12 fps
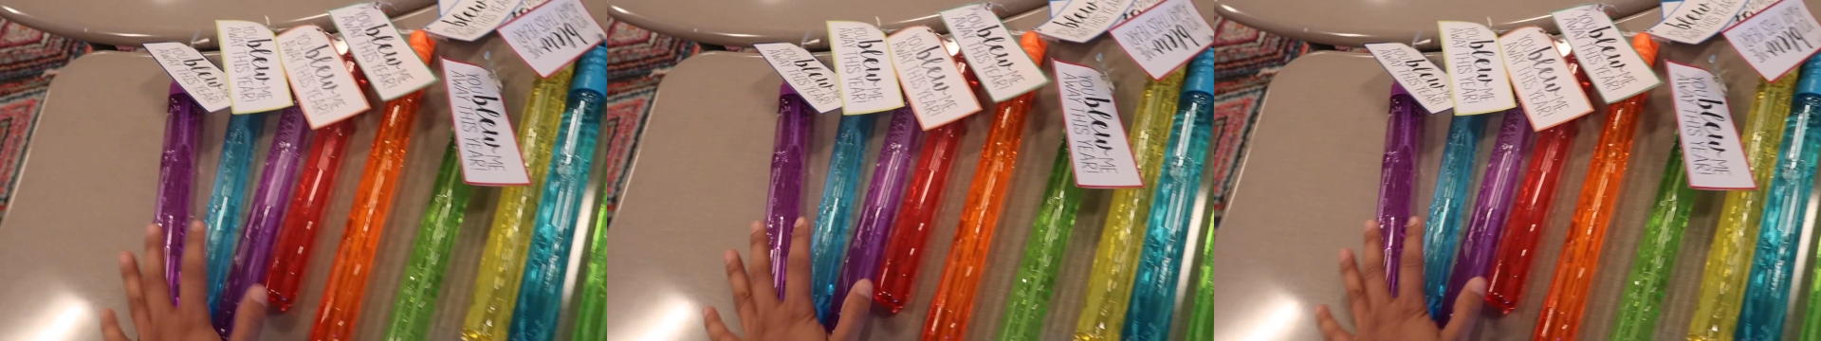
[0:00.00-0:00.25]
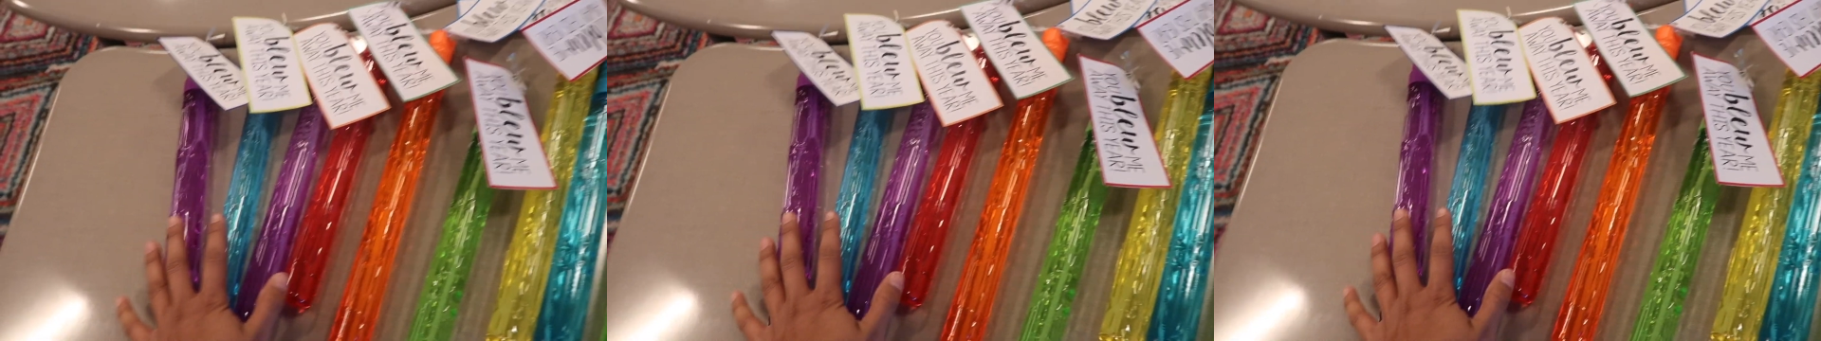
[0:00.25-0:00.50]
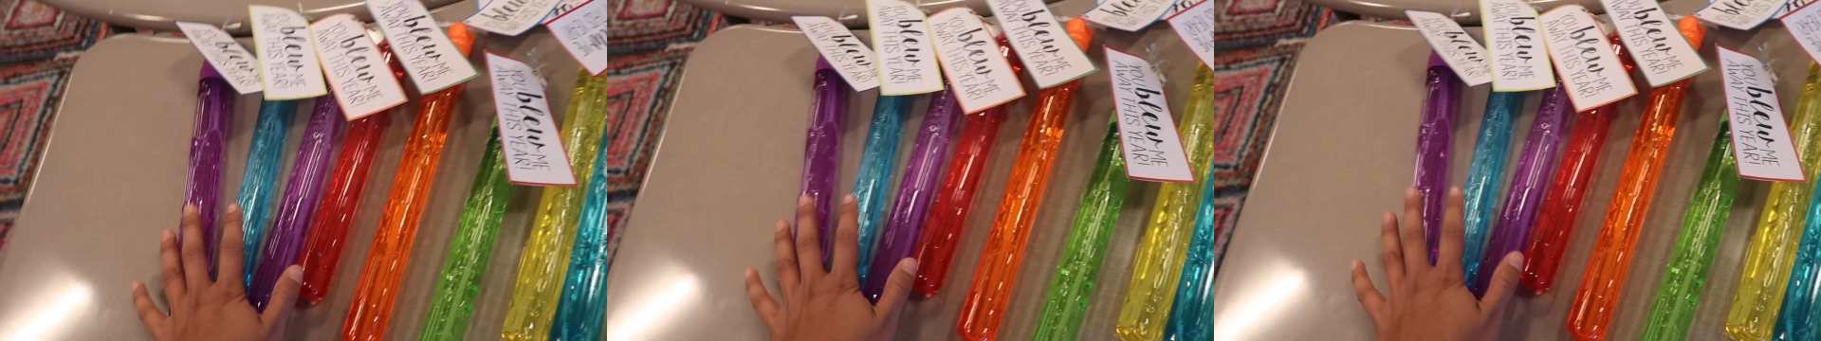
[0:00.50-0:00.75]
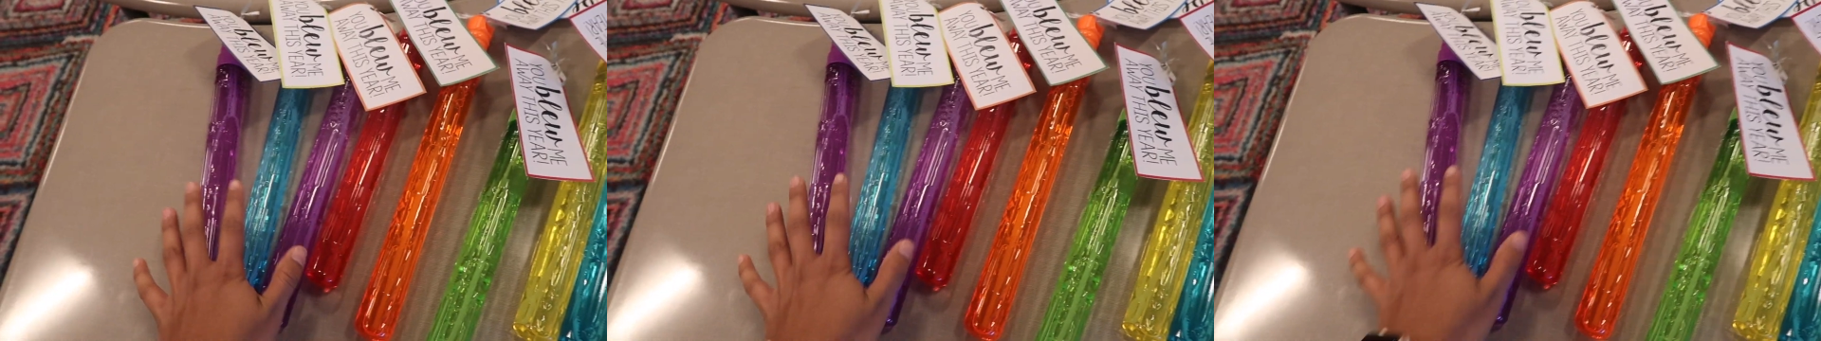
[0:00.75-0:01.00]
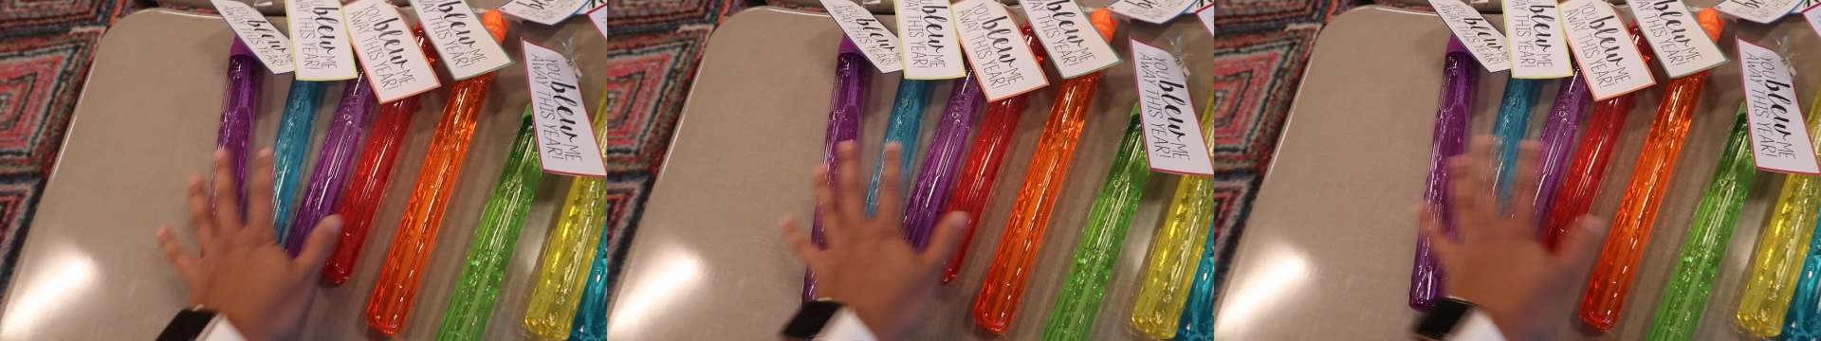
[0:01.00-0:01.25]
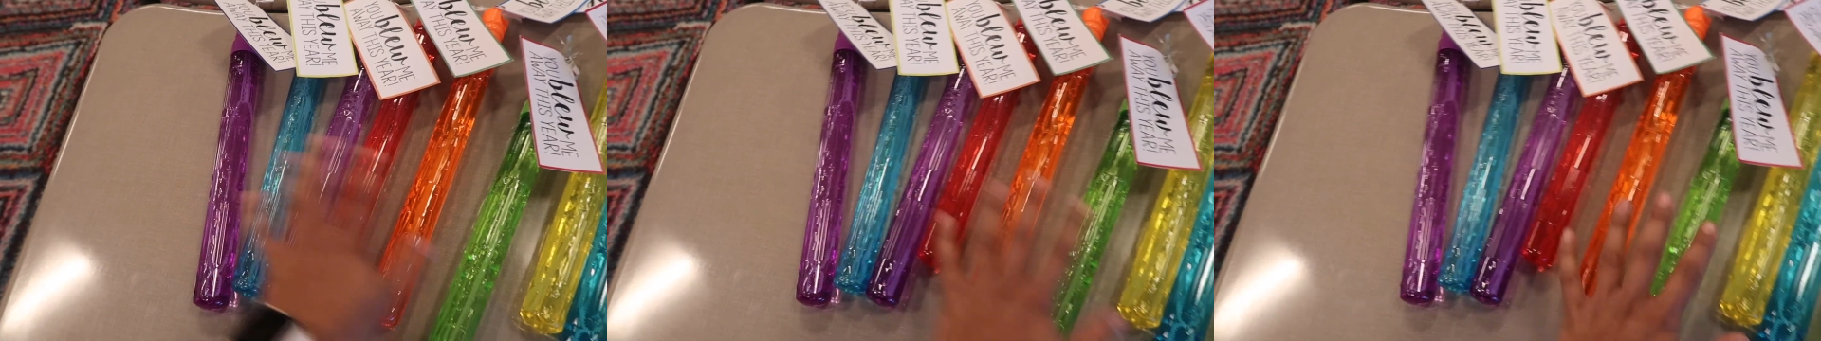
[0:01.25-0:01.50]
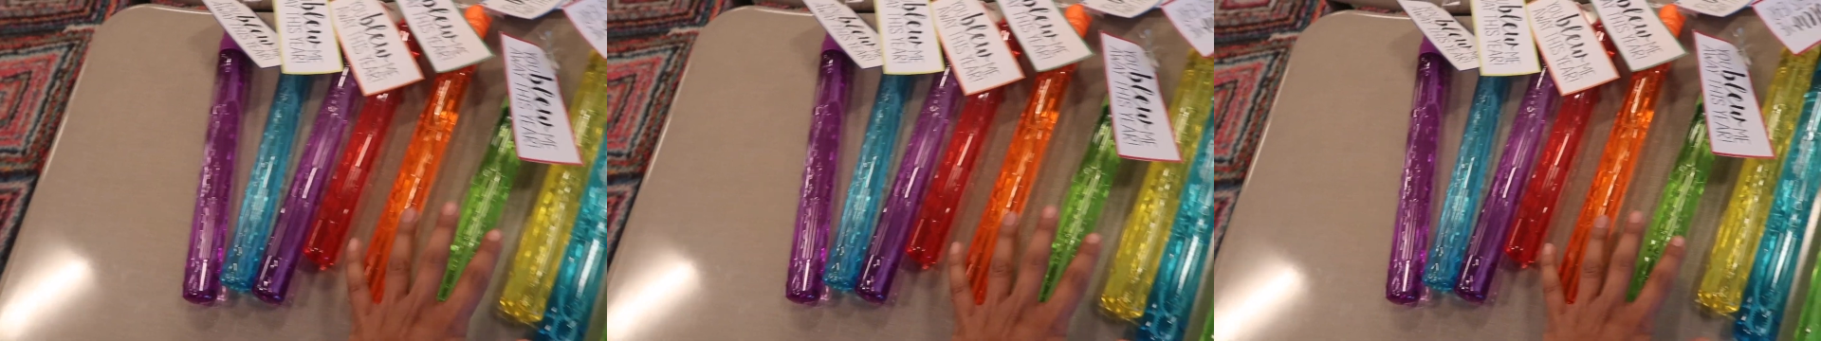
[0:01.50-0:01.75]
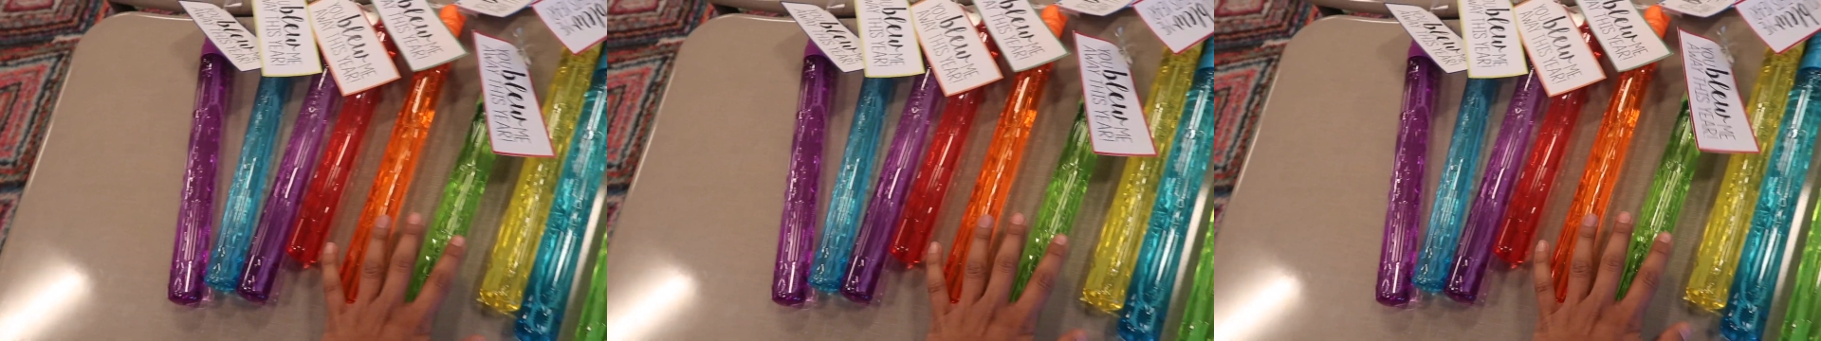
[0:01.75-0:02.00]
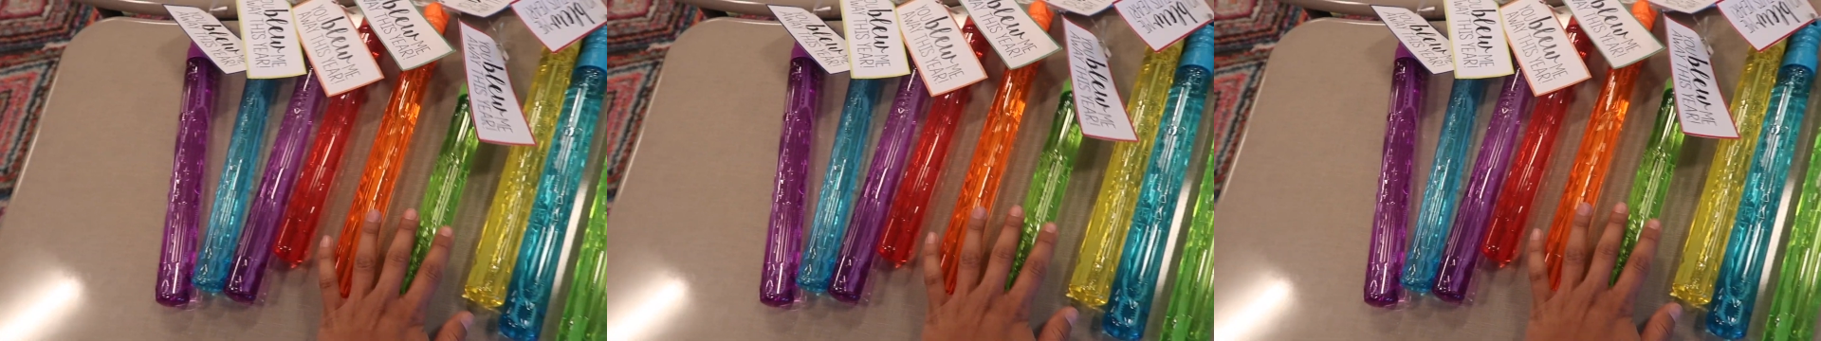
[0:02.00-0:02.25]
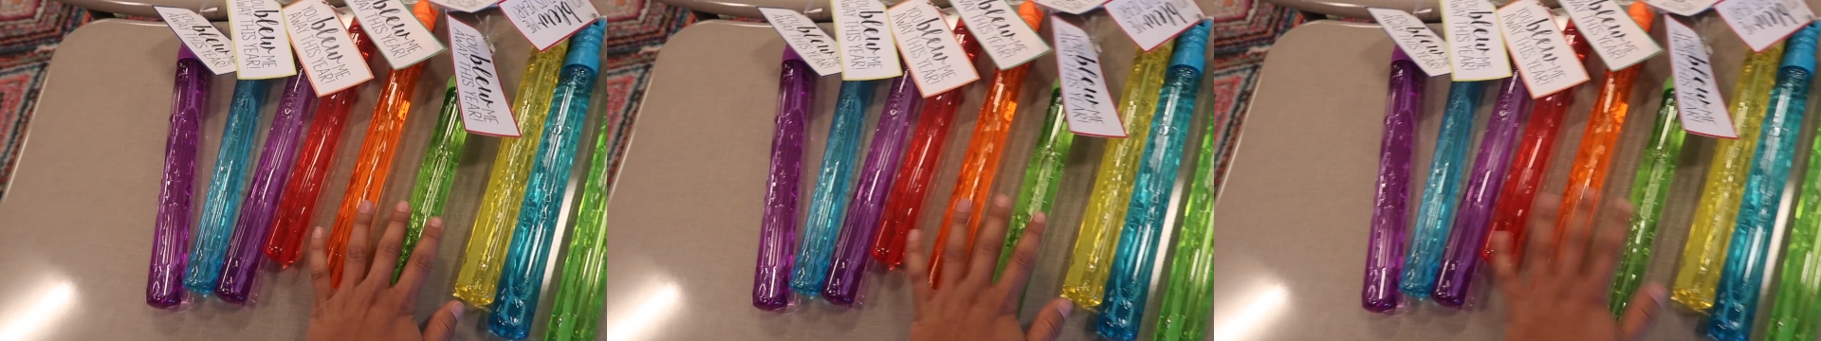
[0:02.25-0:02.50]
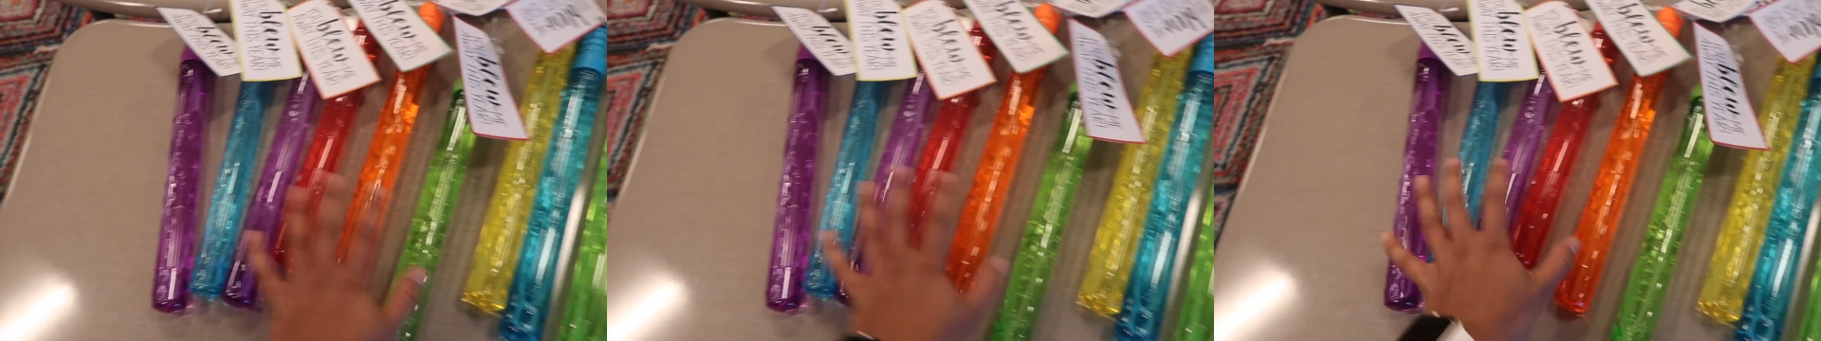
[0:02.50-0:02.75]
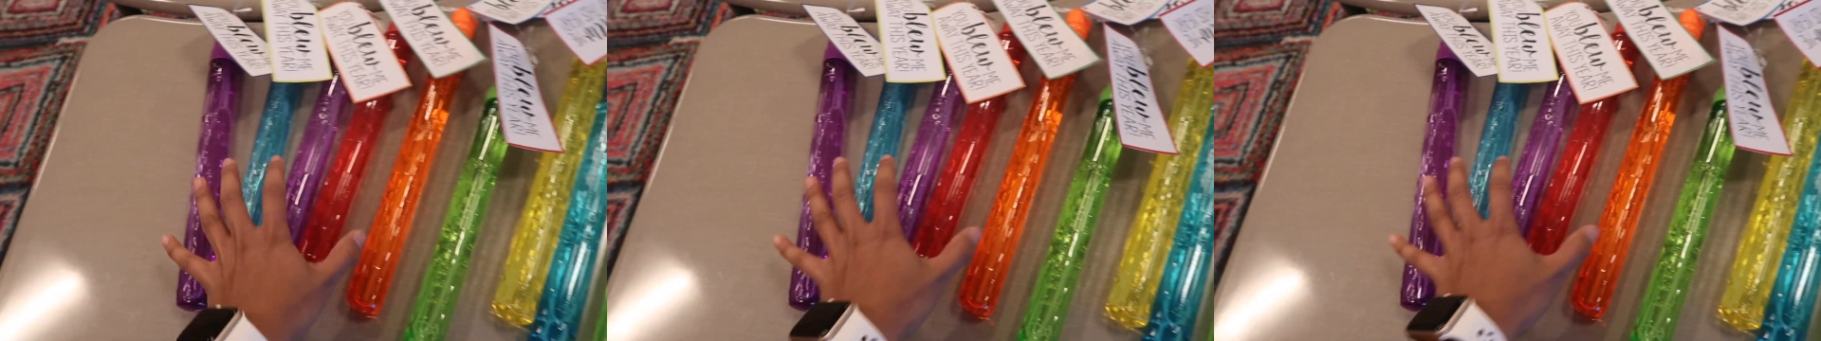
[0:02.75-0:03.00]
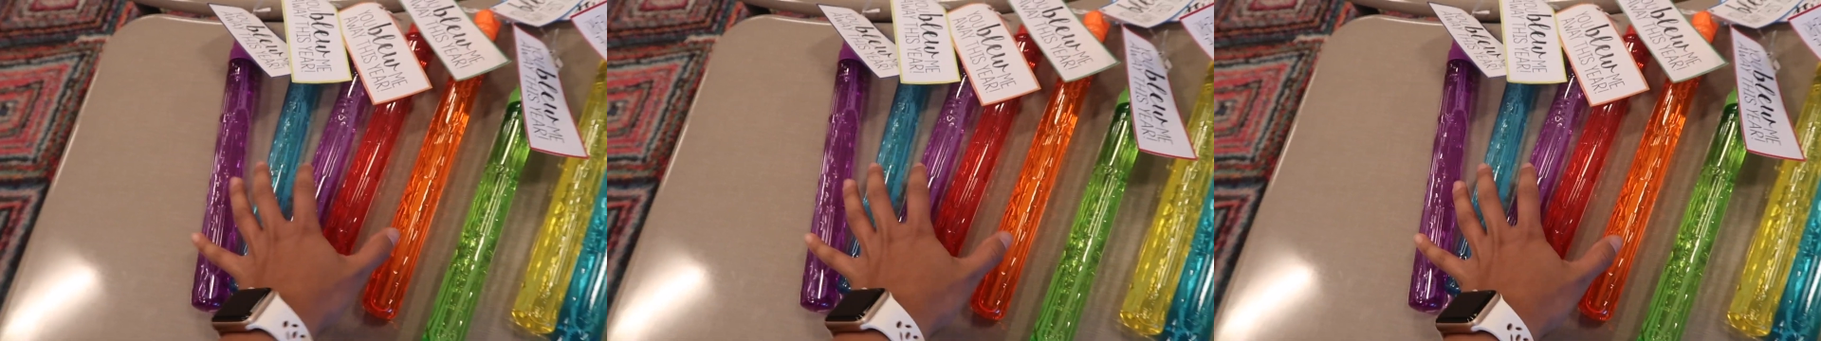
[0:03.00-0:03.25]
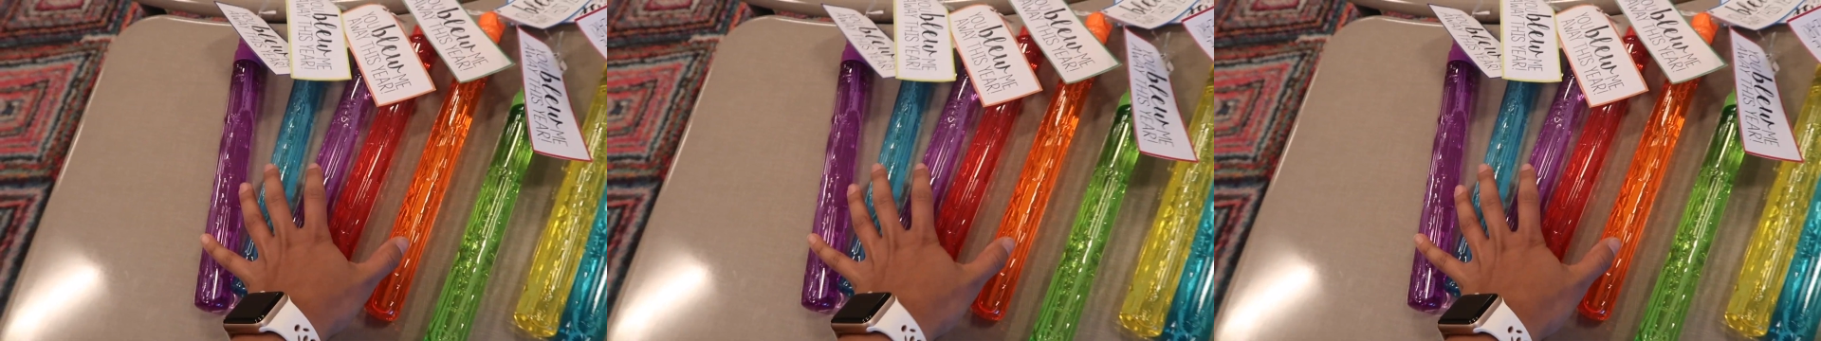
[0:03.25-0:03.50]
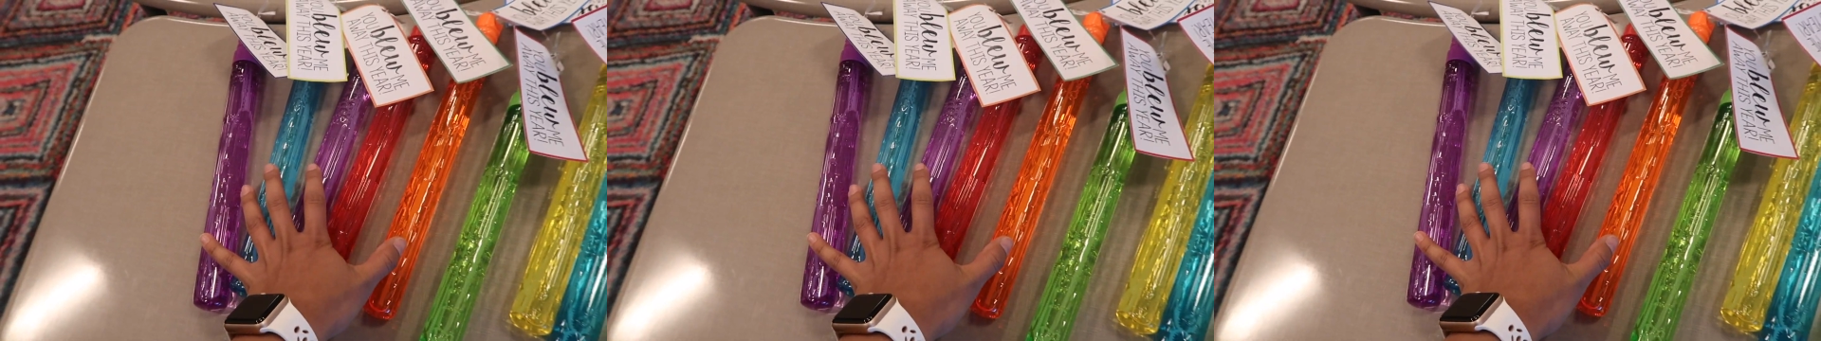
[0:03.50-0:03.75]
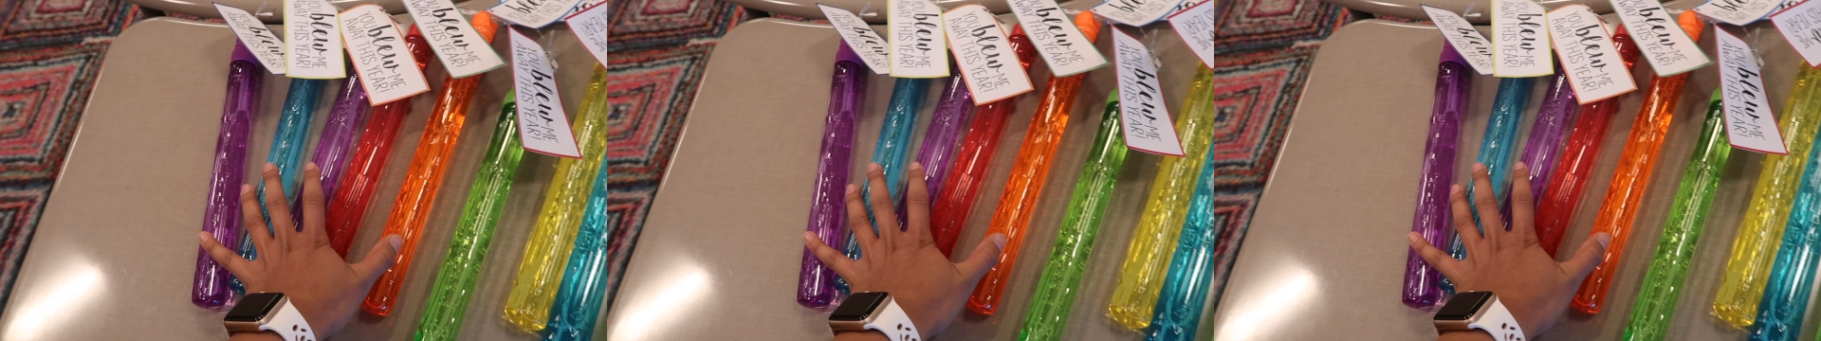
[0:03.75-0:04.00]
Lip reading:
[unreadable: no face in view]